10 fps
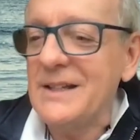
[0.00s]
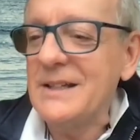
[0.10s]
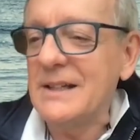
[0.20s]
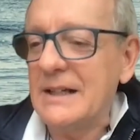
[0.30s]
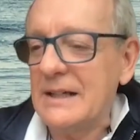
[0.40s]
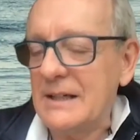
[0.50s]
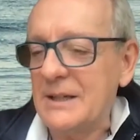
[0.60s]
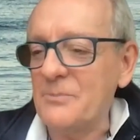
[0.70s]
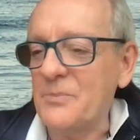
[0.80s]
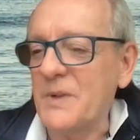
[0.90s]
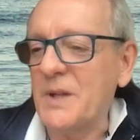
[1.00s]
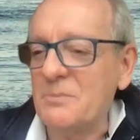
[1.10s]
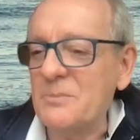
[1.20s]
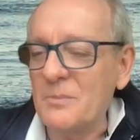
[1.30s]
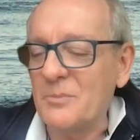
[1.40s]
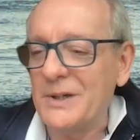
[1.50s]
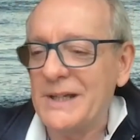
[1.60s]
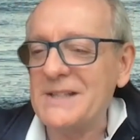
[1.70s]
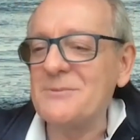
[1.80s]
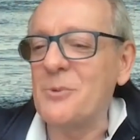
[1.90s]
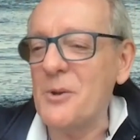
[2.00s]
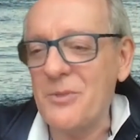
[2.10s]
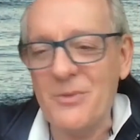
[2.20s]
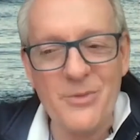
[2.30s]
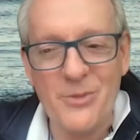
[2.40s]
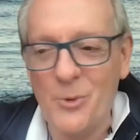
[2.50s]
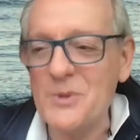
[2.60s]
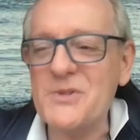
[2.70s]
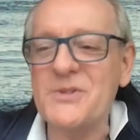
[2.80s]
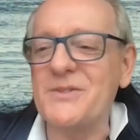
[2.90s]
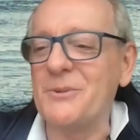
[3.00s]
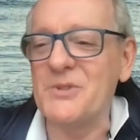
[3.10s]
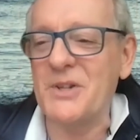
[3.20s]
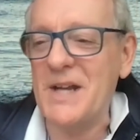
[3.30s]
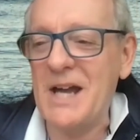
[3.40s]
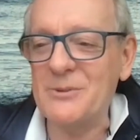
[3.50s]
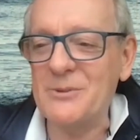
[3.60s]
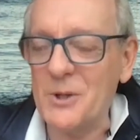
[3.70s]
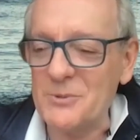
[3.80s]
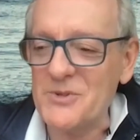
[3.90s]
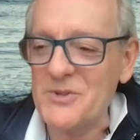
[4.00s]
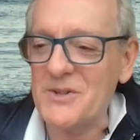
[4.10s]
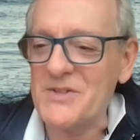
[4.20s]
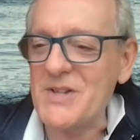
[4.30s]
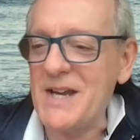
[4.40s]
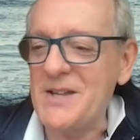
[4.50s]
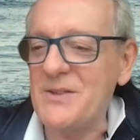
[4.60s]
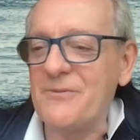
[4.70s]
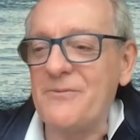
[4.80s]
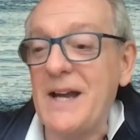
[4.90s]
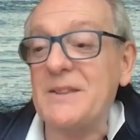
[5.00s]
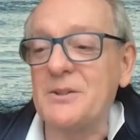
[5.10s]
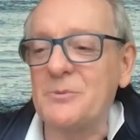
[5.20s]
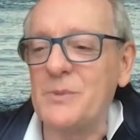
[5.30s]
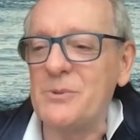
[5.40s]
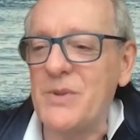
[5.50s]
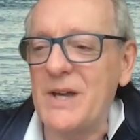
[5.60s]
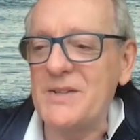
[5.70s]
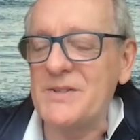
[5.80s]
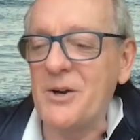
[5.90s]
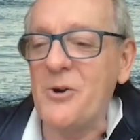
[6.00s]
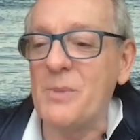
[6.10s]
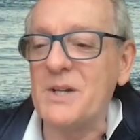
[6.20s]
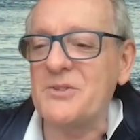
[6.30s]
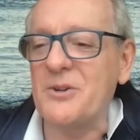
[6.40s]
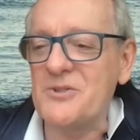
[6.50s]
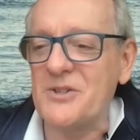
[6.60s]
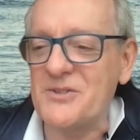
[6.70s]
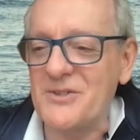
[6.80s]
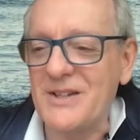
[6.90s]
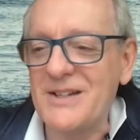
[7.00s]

and predict what thoughts it was going to have and what it was going to say, the fact that we would then say, oh, but it's conscious,